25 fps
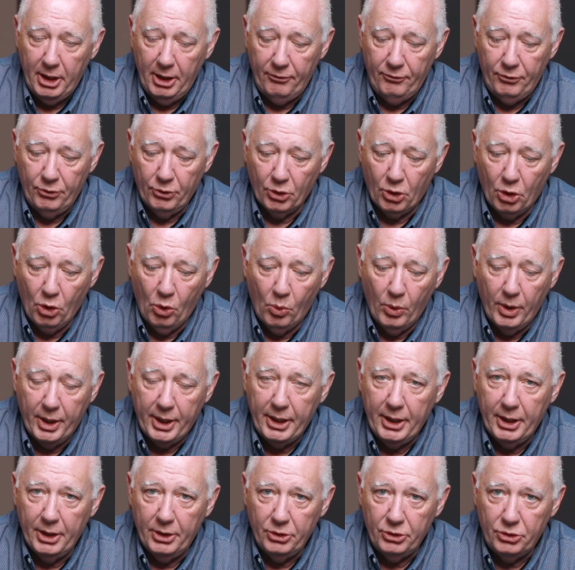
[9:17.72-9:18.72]
if you're
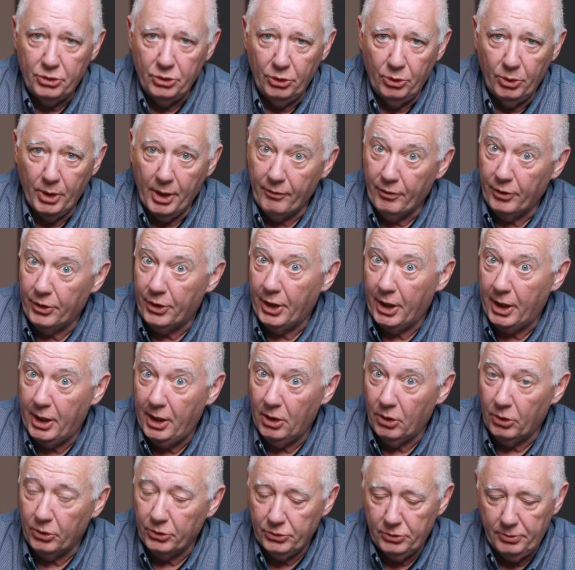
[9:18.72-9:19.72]
going into everything
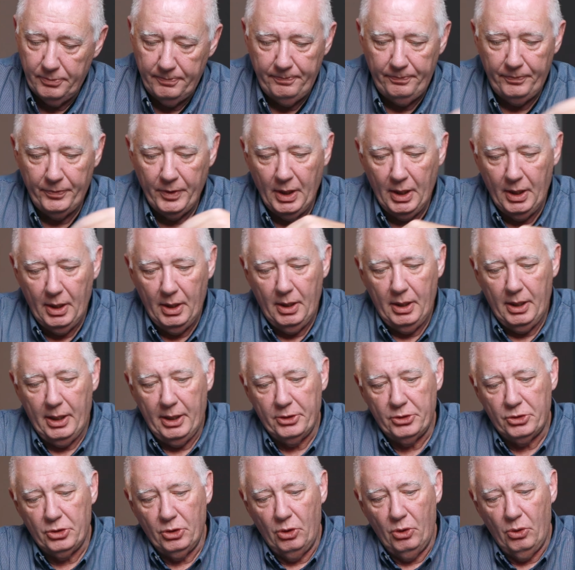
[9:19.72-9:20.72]
else.
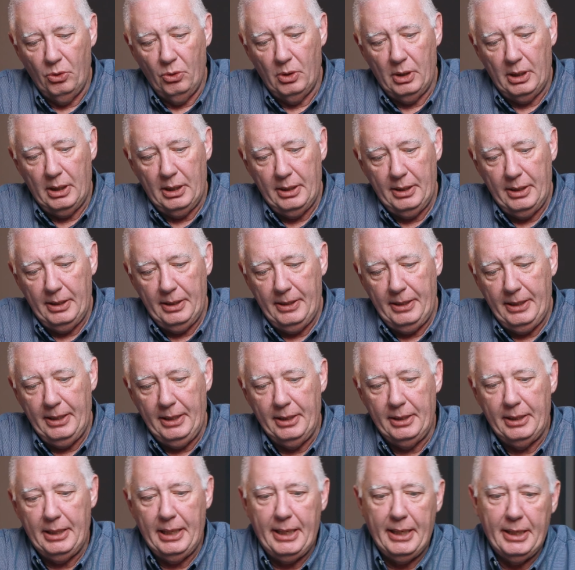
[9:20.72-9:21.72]
And so
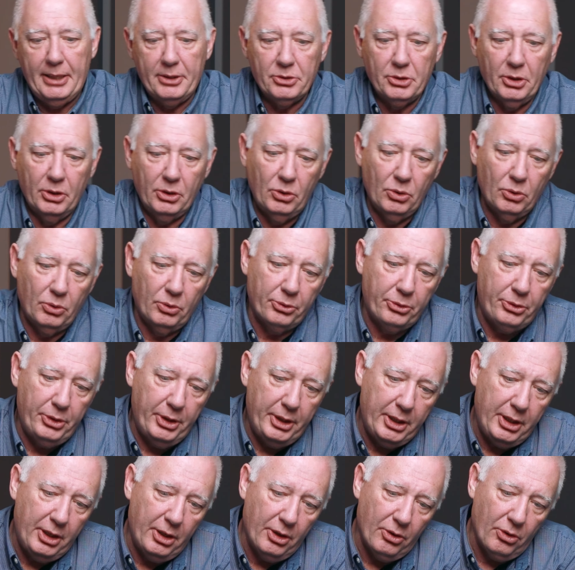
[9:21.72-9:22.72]
it has a little
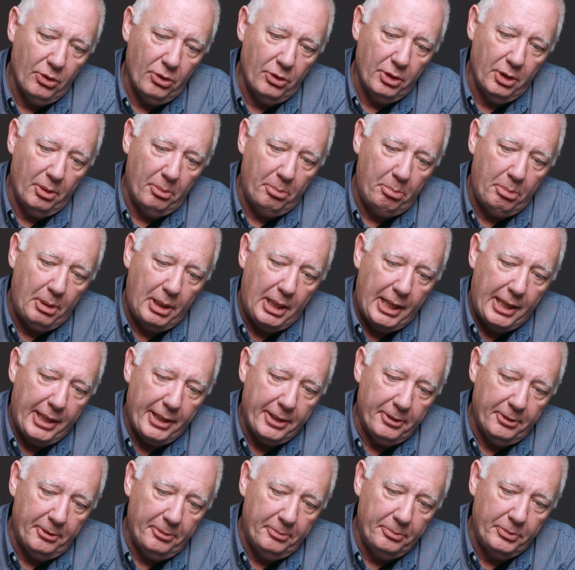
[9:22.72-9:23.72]
thing here on the
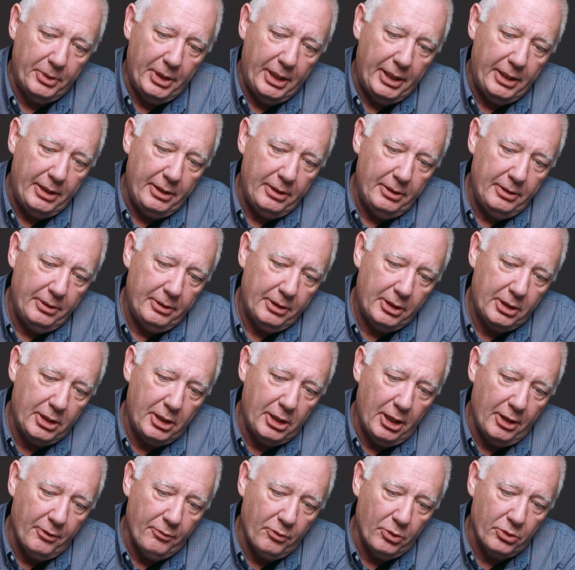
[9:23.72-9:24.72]
bottom that
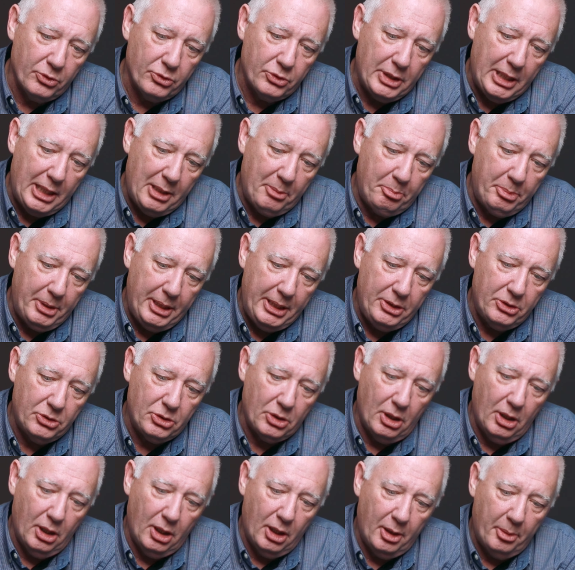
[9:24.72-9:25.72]
covers that
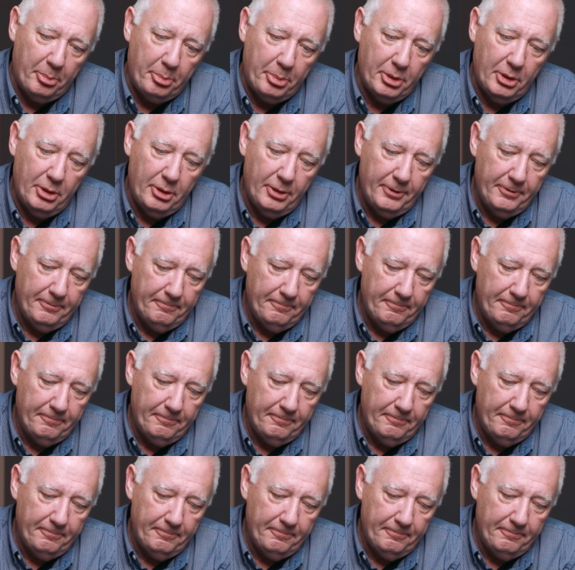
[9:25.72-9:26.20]
piece up.